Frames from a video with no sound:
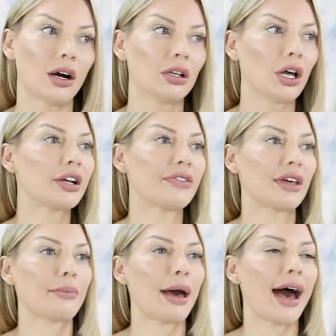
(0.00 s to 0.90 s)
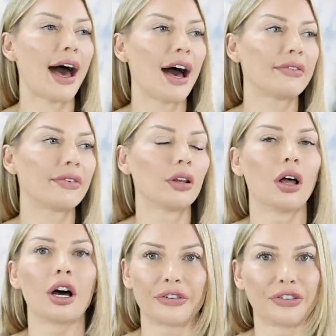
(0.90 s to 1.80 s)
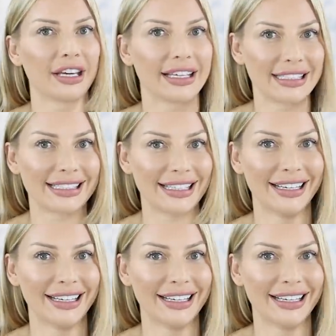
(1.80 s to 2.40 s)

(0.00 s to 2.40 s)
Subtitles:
a lot of them have a lot of things.